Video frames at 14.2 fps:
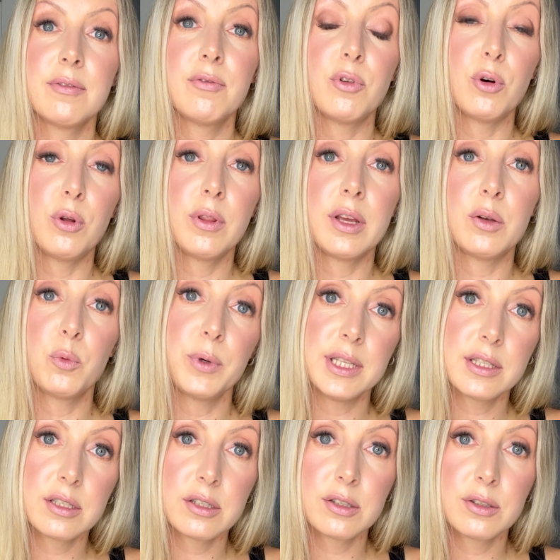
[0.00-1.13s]
fall and
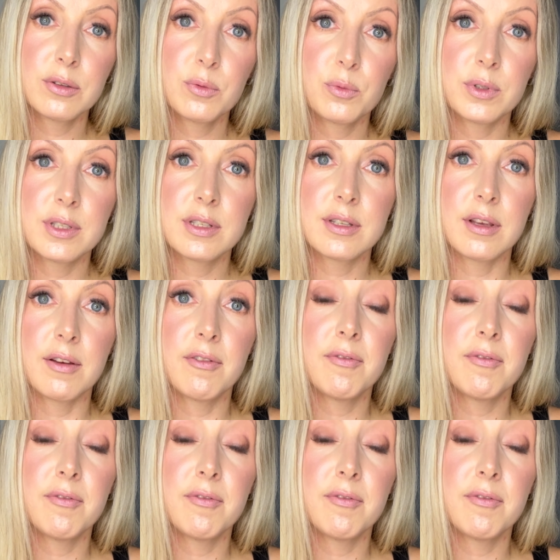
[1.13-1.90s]
winter was uh,